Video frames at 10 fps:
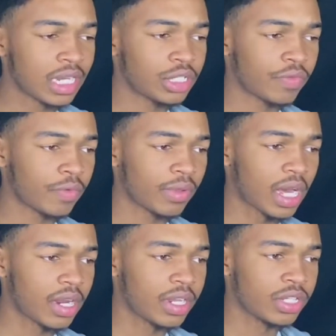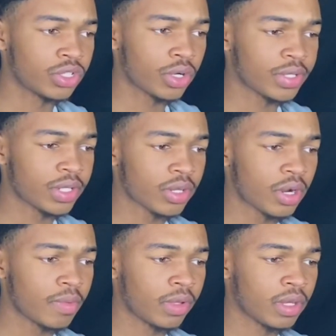for a lot of these jerseys are
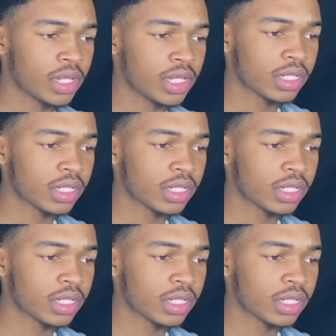because